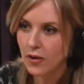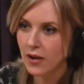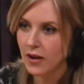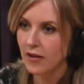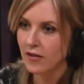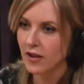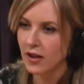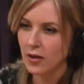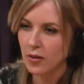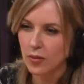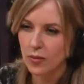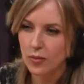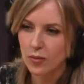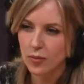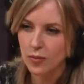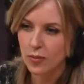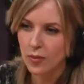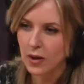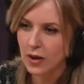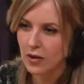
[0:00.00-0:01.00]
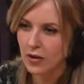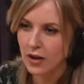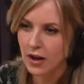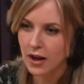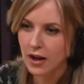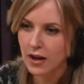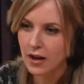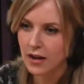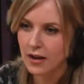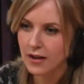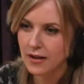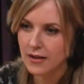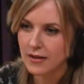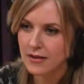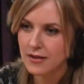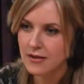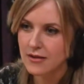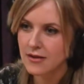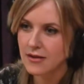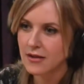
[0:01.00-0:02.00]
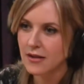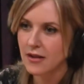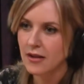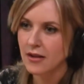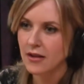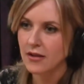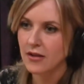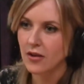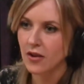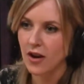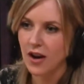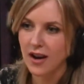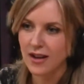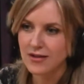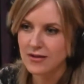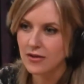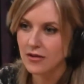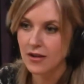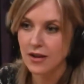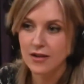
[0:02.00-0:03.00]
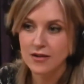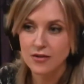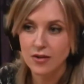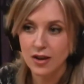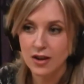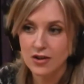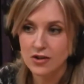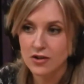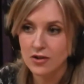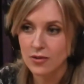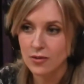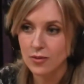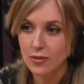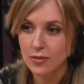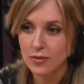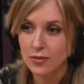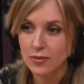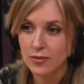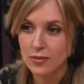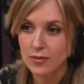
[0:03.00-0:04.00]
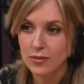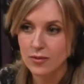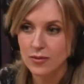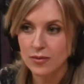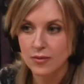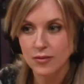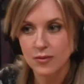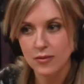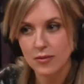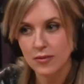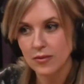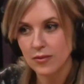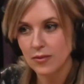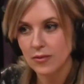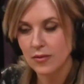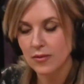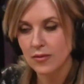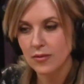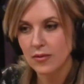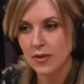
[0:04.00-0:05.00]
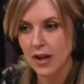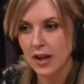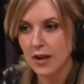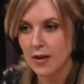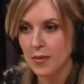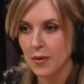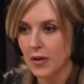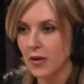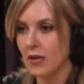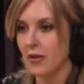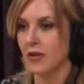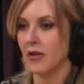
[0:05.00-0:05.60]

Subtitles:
They have like weird eyes. They're hostile. They scratch you. Animal.